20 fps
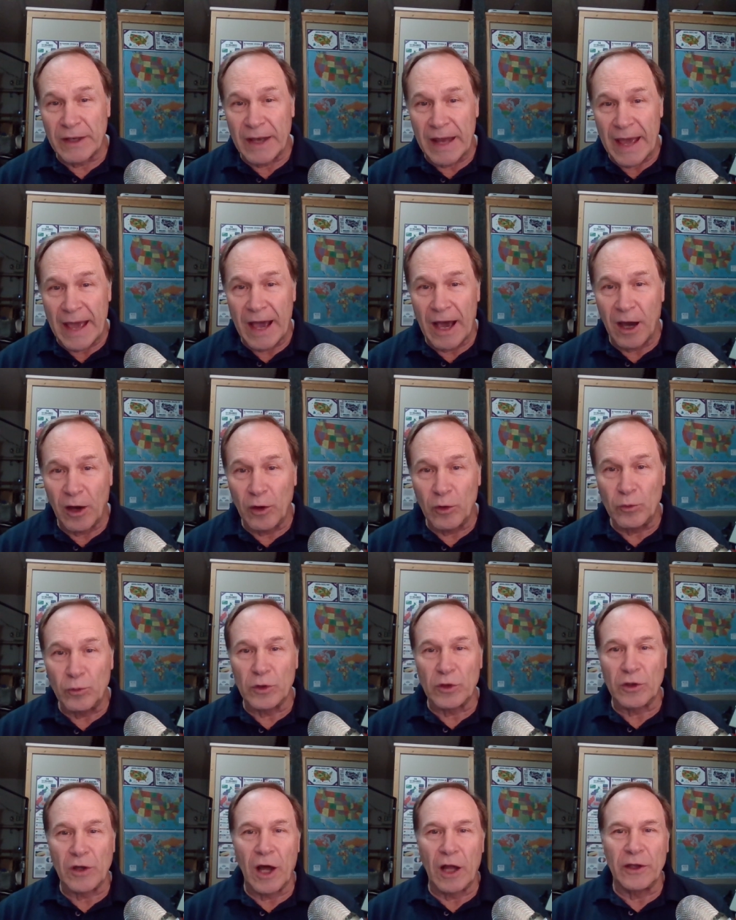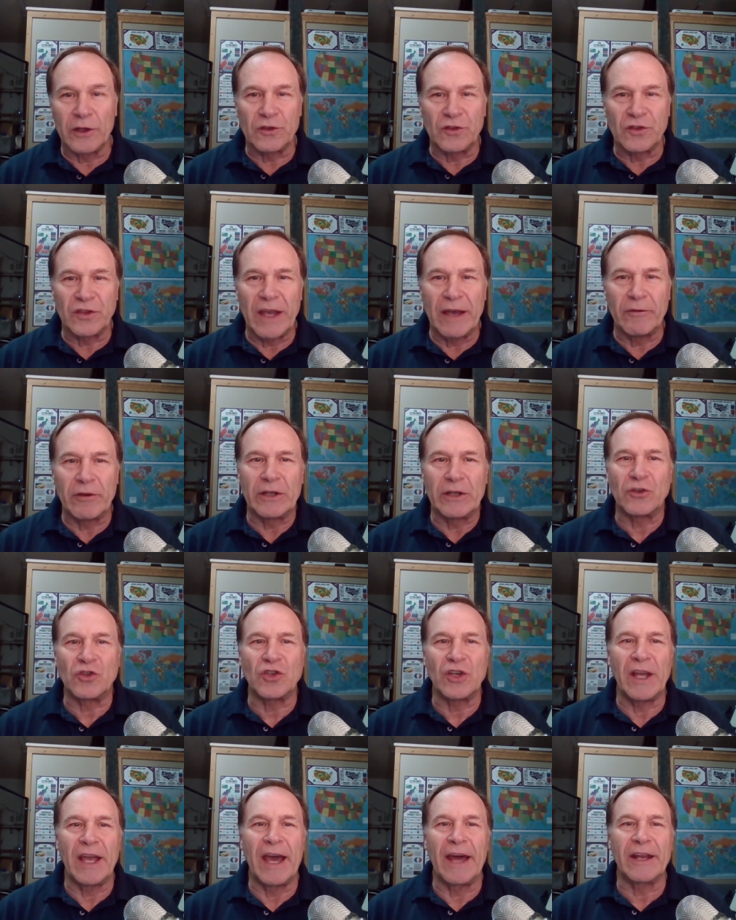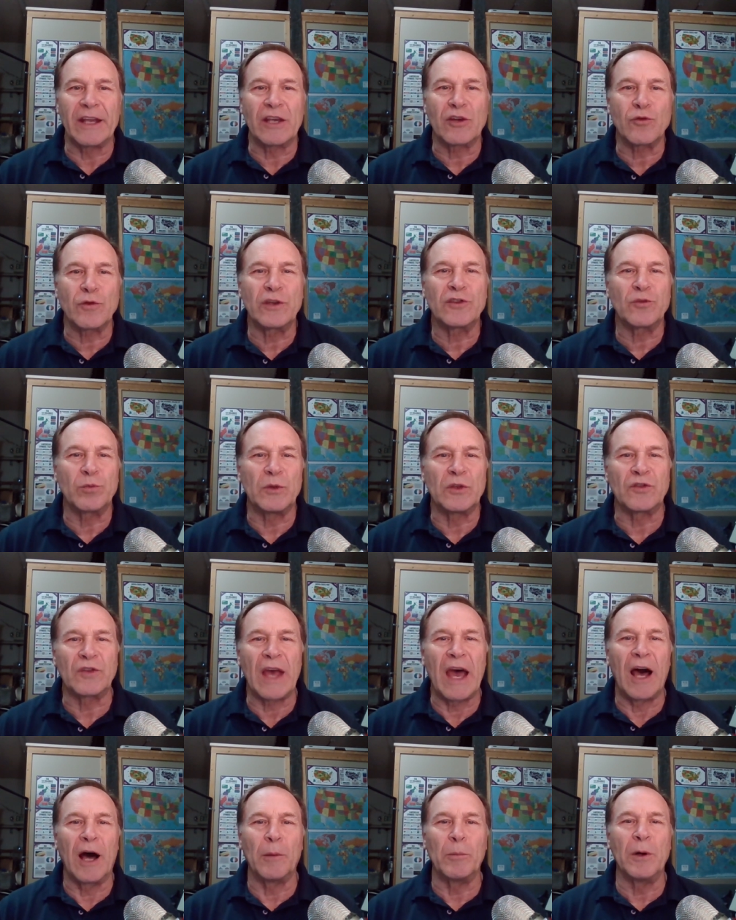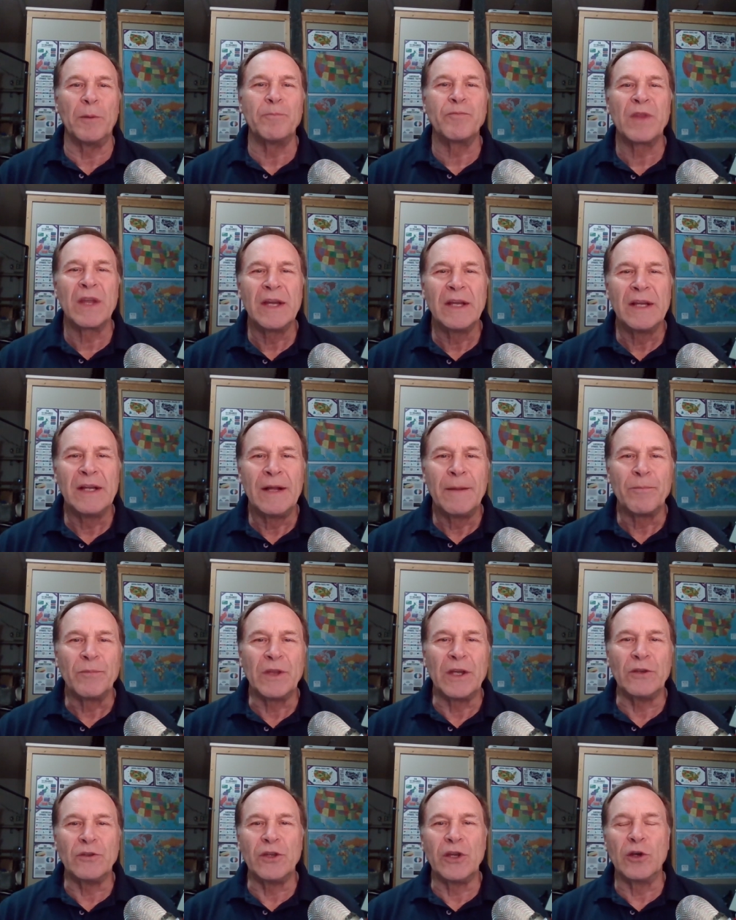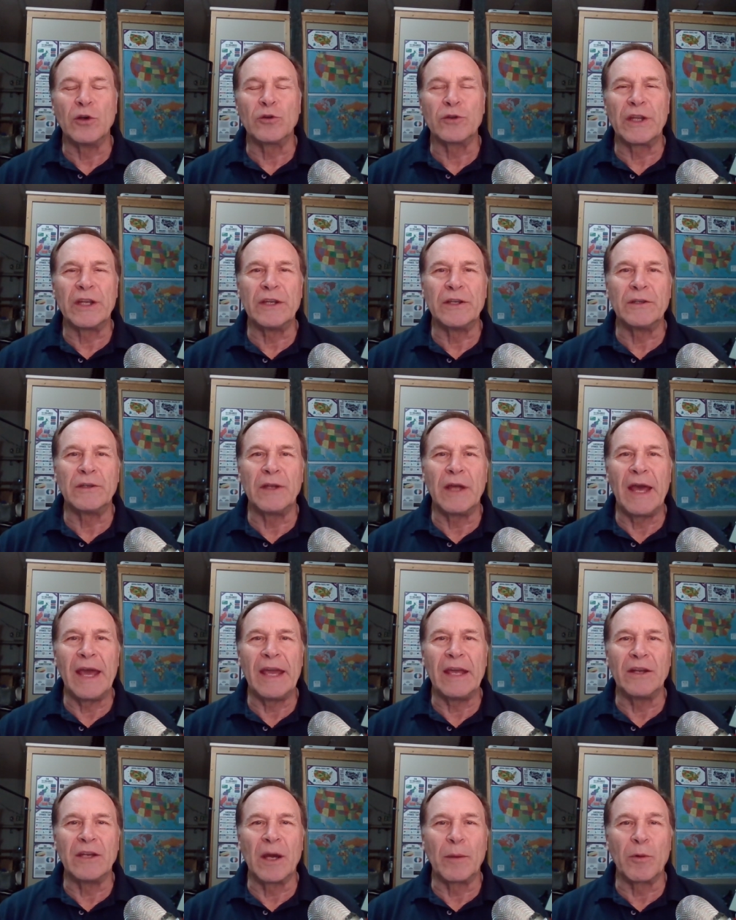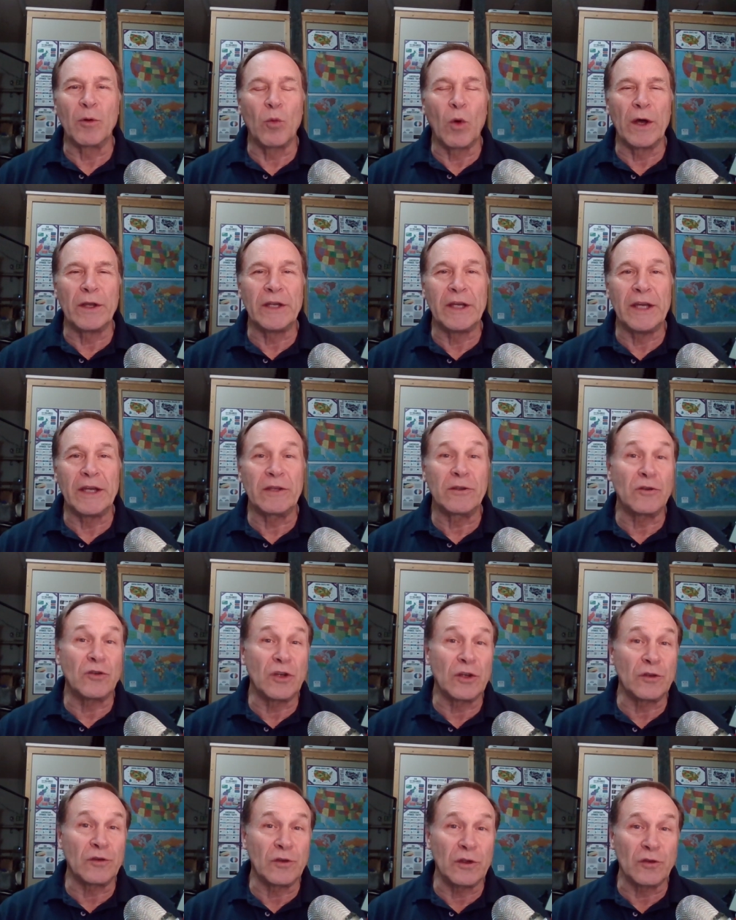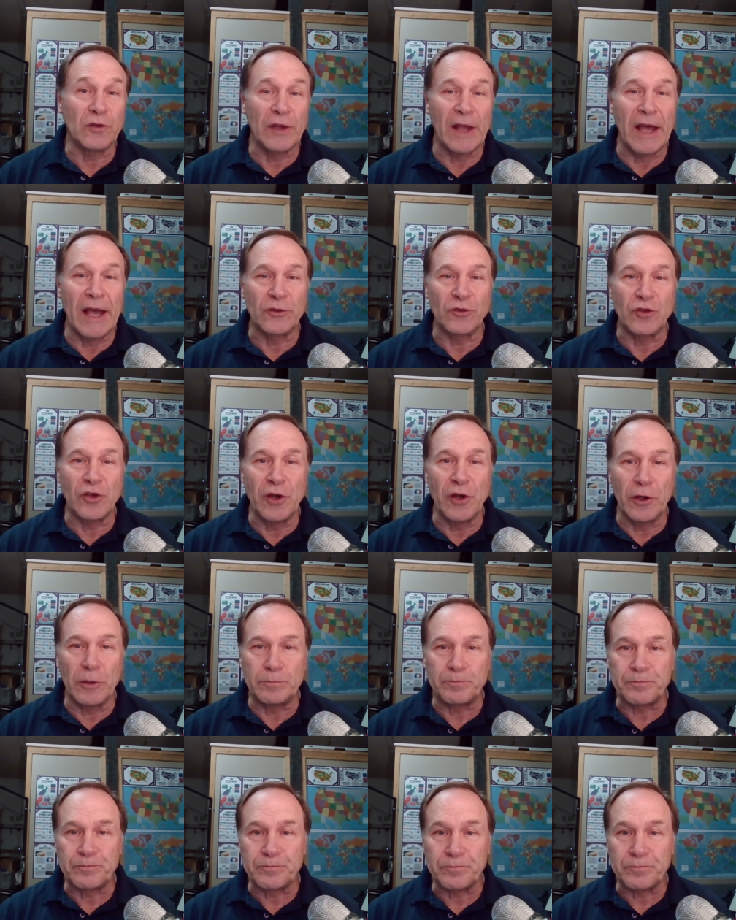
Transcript: now. We'll call it 7, as she had a Christmas album that yielded a #1 hit just this last year.